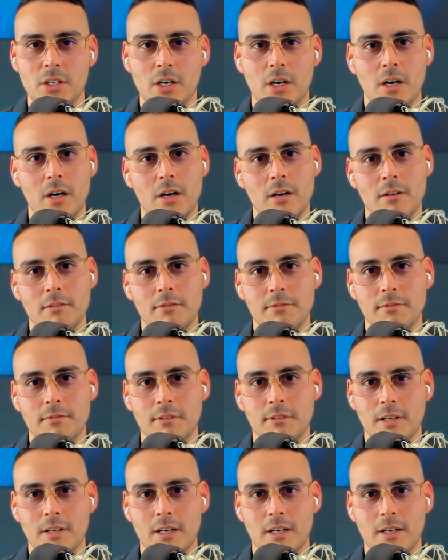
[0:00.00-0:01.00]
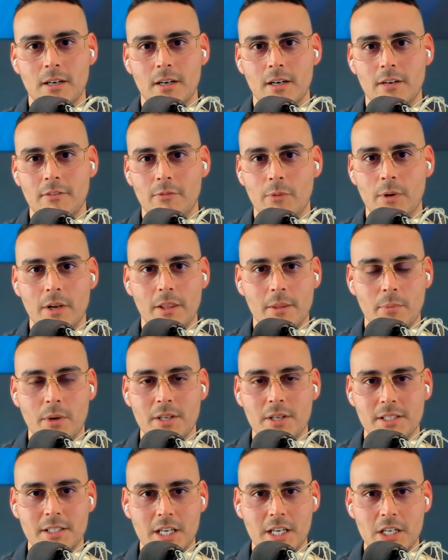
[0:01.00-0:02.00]
of one of the
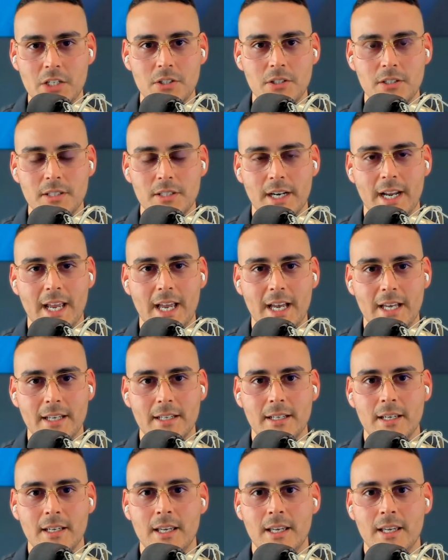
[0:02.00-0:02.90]
presentations that I had.